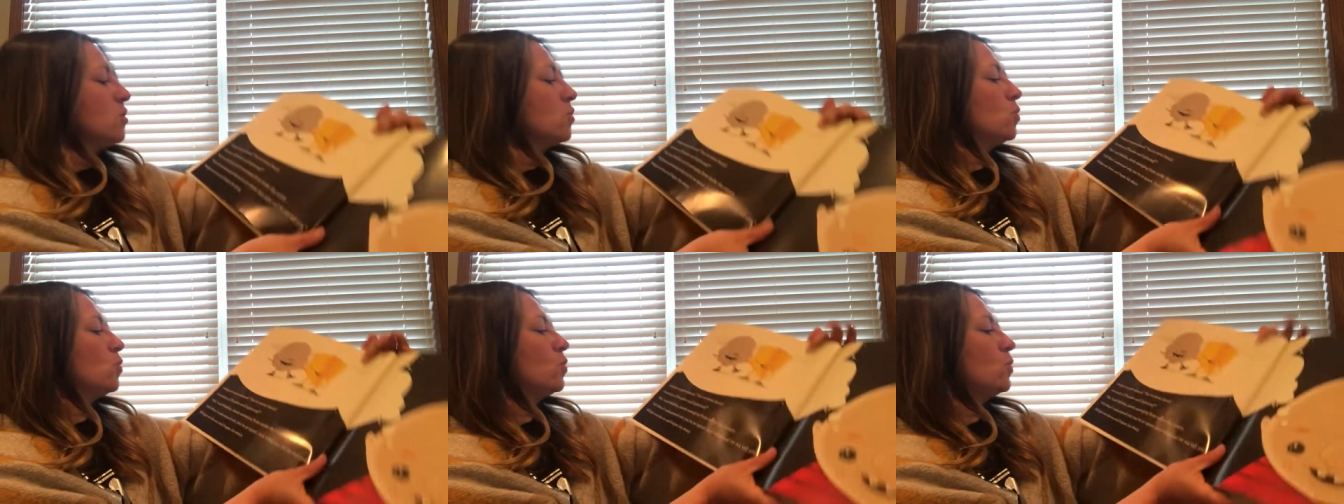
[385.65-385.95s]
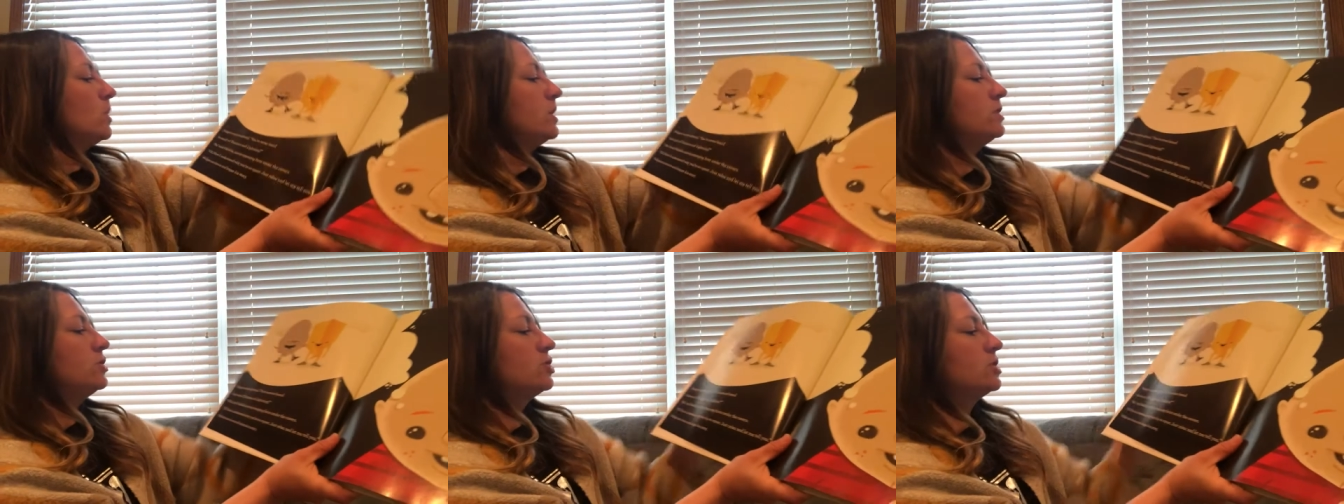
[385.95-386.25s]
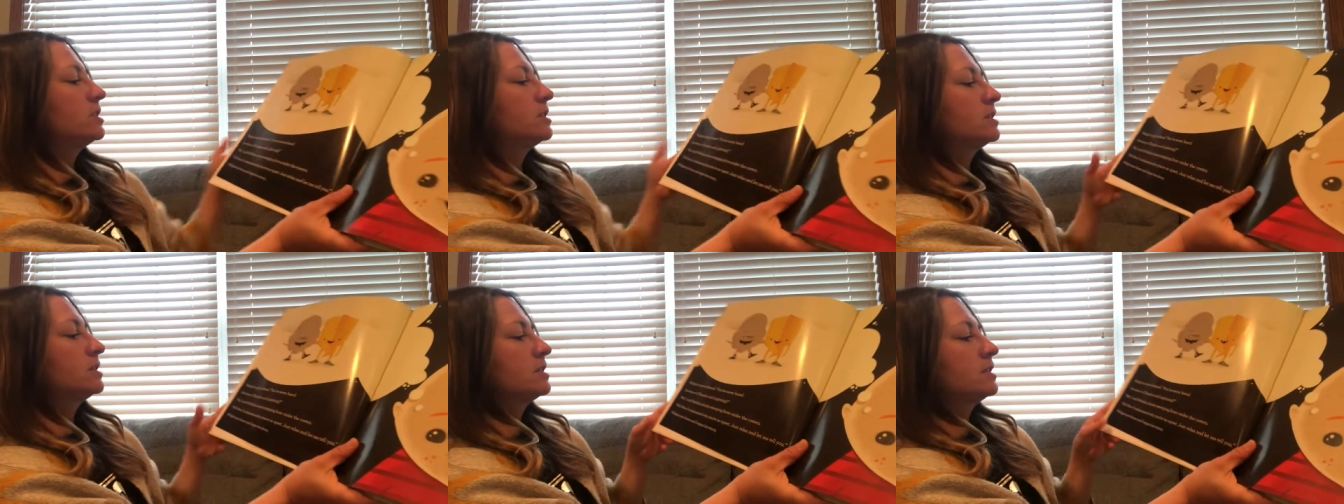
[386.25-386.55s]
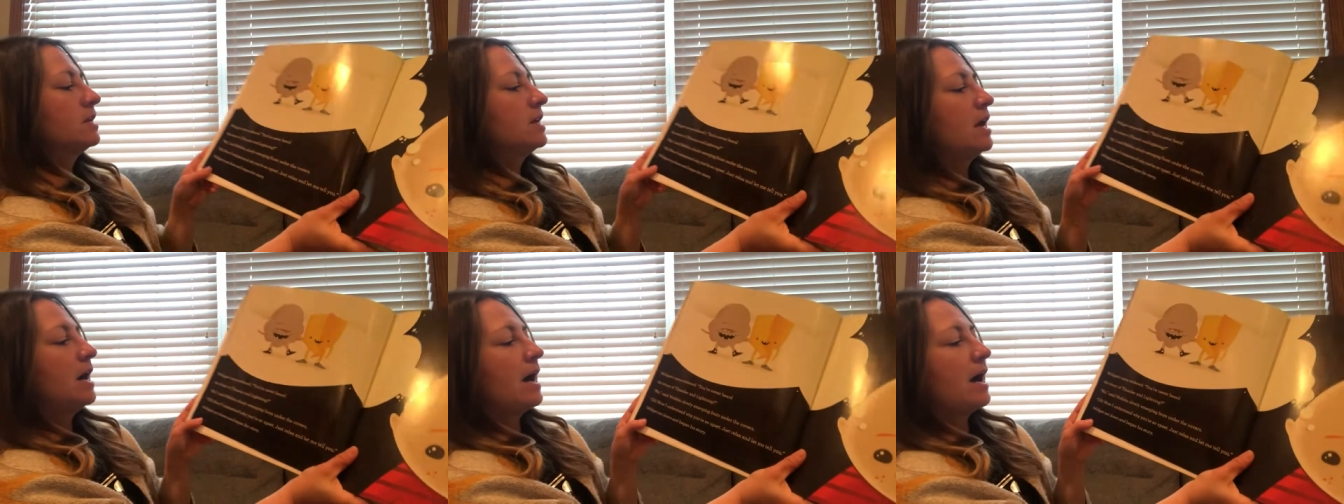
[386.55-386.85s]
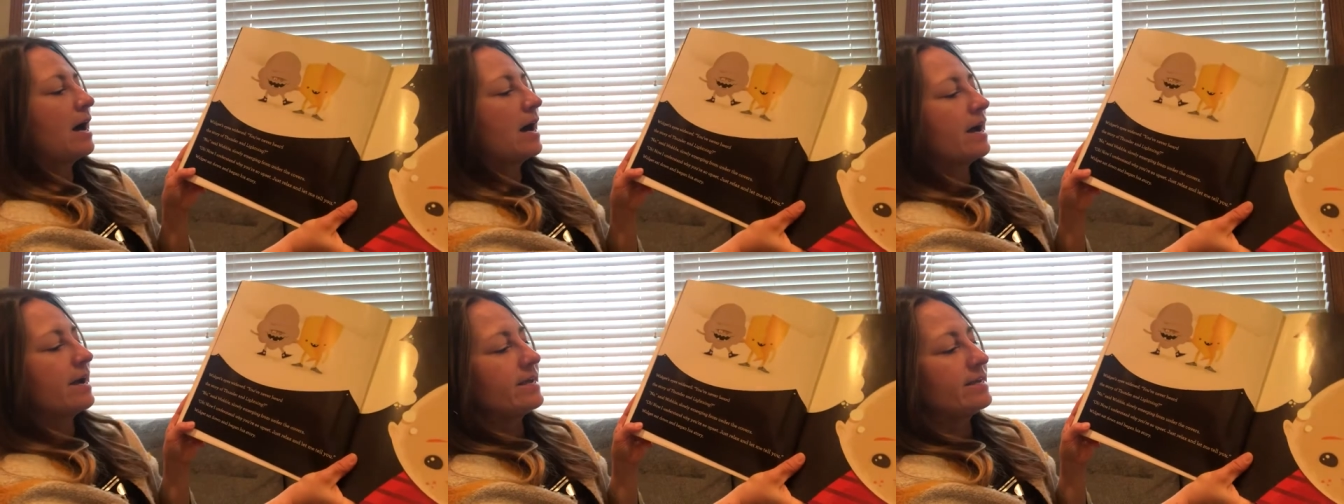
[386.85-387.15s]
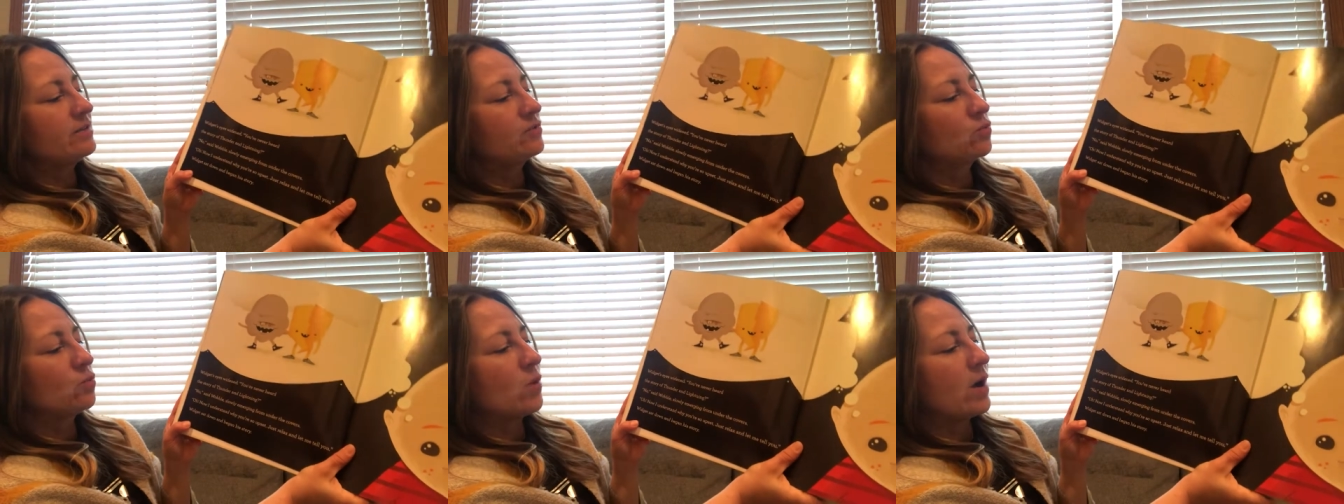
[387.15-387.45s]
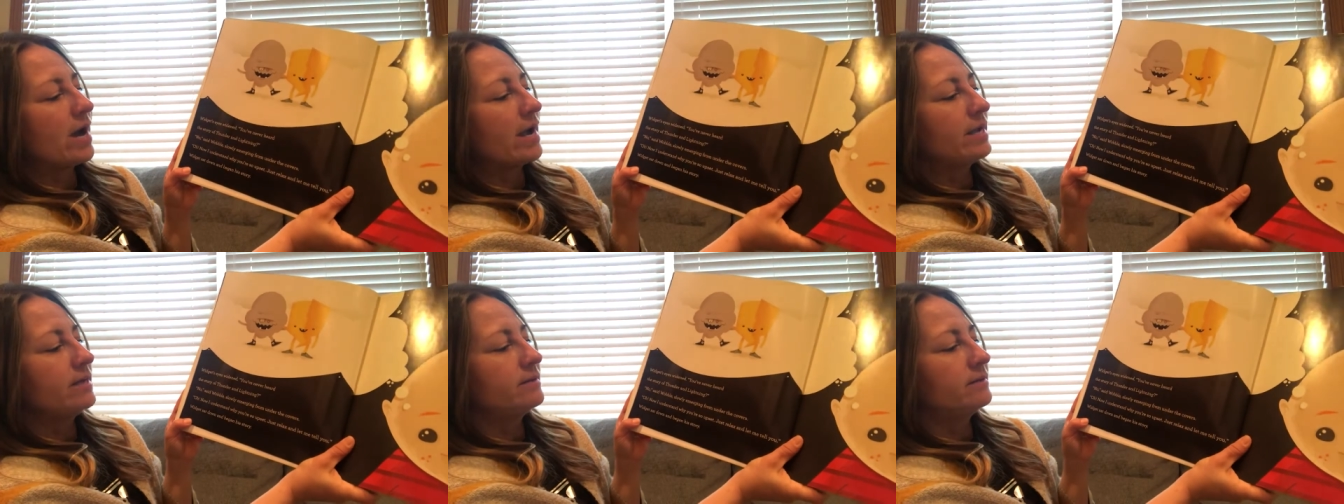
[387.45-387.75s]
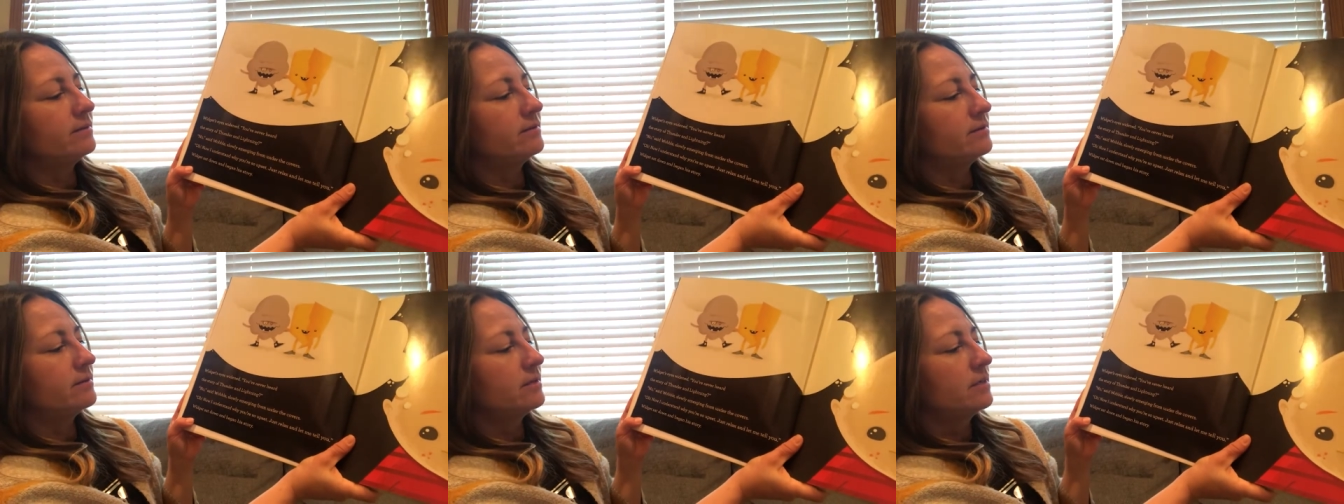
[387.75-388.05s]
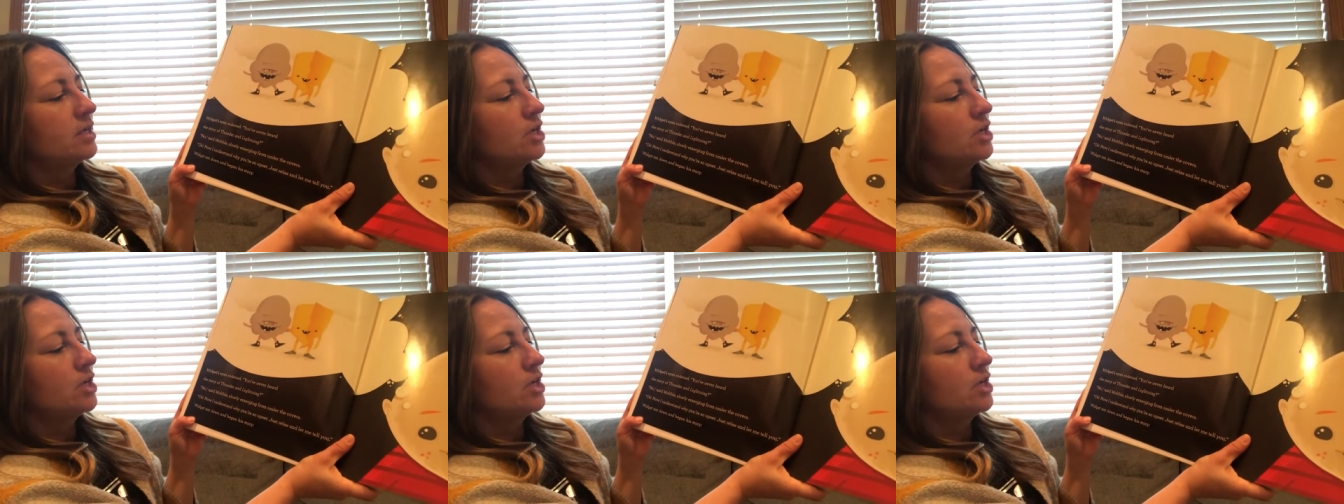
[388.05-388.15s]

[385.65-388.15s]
Widget's eyes widened.